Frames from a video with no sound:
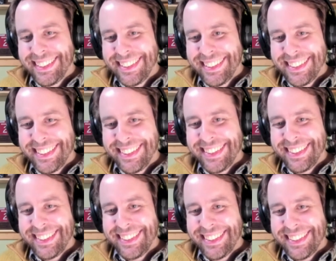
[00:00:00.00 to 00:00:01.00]

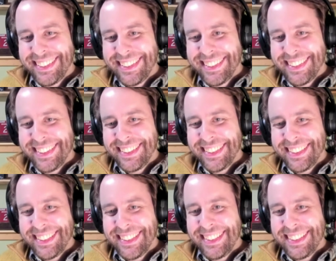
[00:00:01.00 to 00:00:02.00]

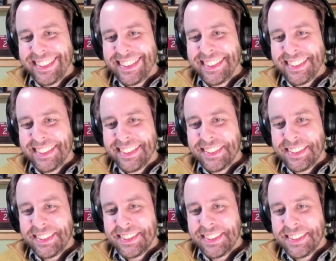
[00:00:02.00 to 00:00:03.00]

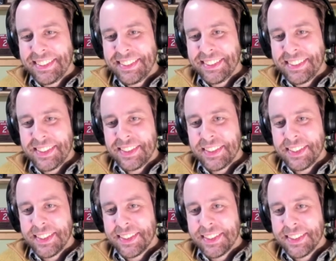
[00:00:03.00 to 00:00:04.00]

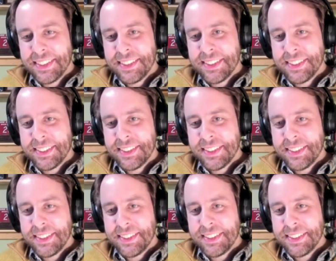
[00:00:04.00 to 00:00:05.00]

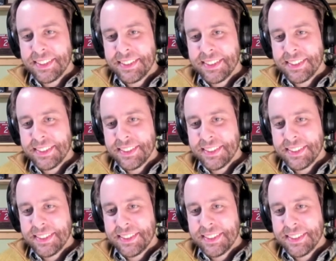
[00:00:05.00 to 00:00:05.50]
[no speech]